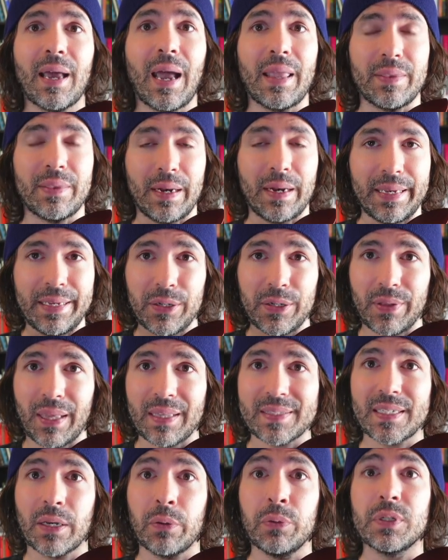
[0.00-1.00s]
and then I hear
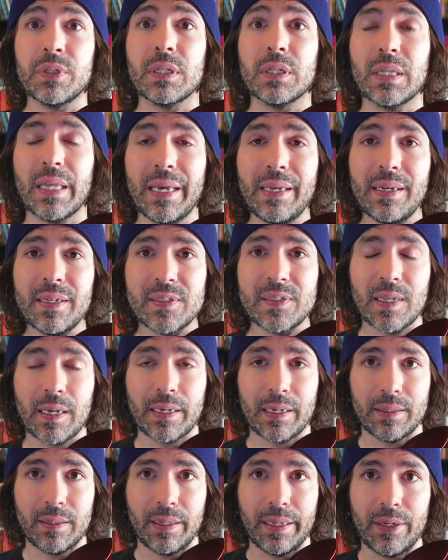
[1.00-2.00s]
that sound delayed a
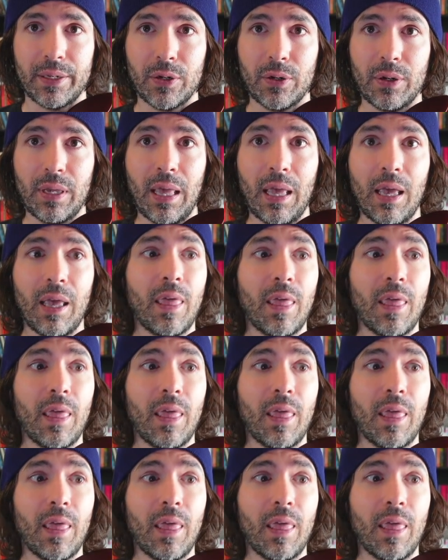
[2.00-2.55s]
second later,